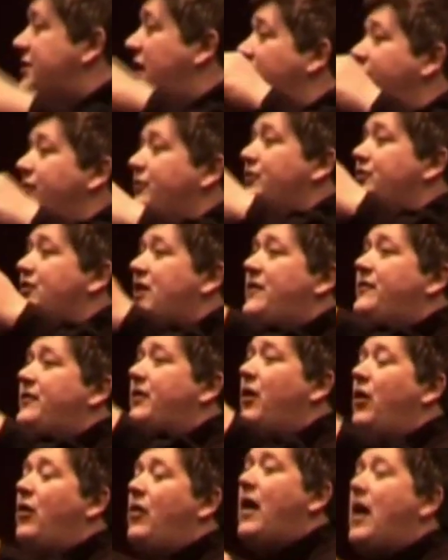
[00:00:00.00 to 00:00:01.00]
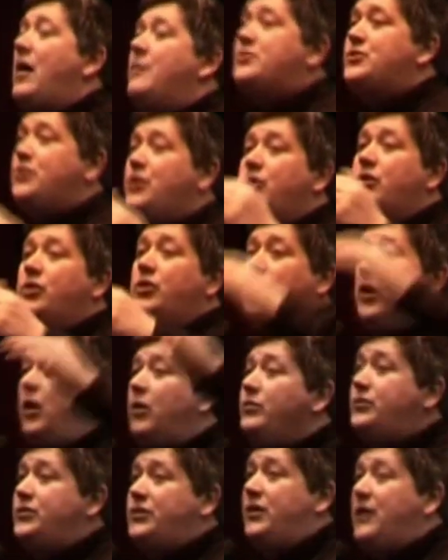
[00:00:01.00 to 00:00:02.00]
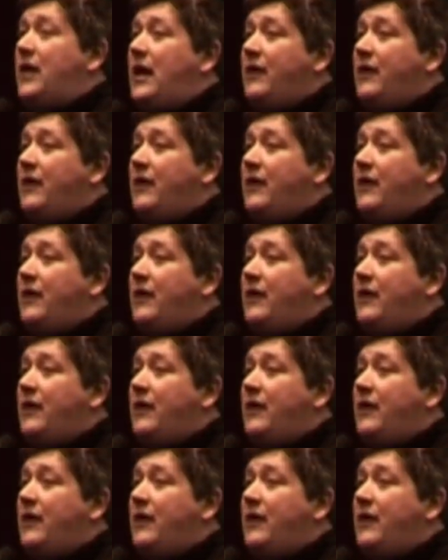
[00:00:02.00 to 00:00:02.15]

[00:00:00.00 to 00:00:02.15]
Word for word: tithe, you saved it all up so you could go to,